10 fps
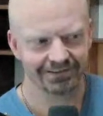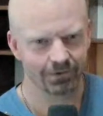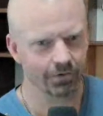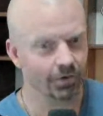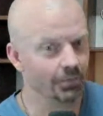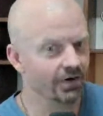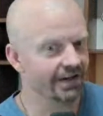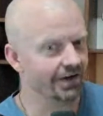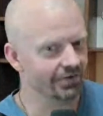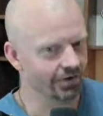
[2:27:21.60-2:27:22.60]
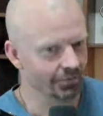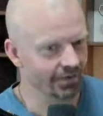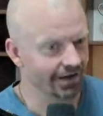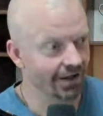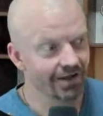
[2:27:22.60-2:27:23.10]
Or they'll put it out there and they'll be
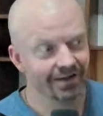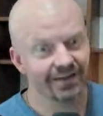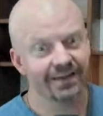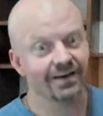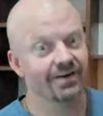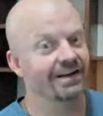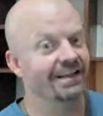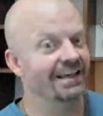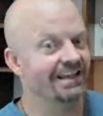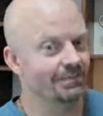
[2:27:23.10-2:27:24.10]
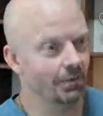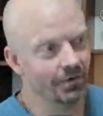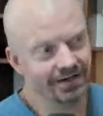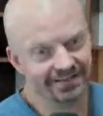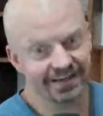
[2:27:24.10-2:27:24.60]
like, here it is, but we're
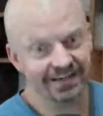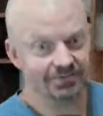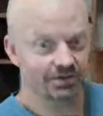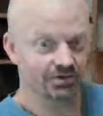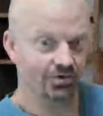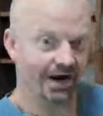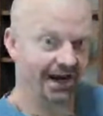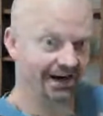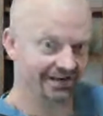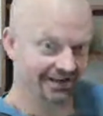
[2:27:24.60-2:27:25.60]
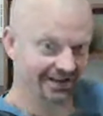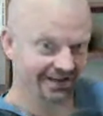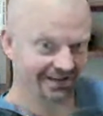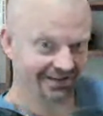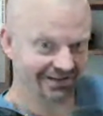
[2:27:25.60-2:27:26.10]
going to say it's retracted.
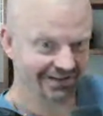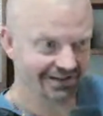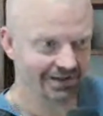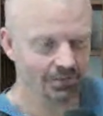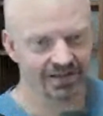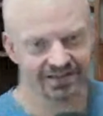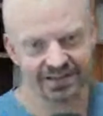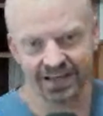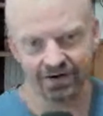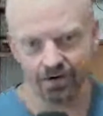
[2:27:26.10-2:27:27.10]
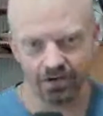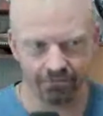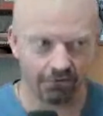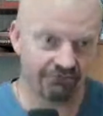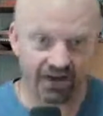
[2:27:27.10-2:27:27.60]
Because then all of
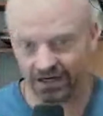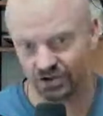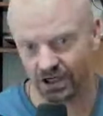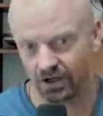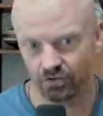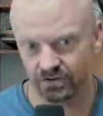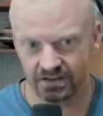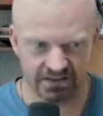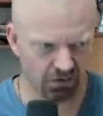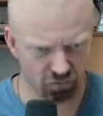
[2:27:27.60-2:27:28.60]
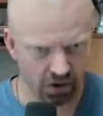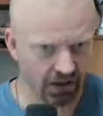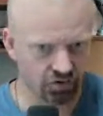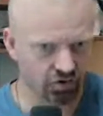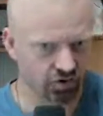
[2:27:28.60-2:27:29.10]
our fact checkers can say
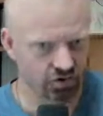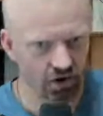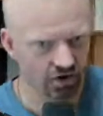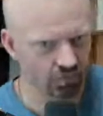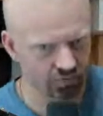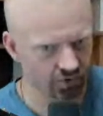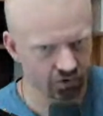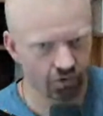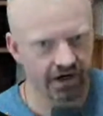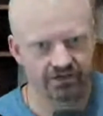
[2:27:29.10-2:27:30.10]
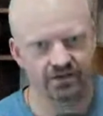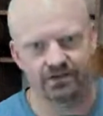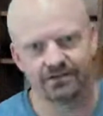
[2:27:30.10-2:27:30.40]
that study was retracted.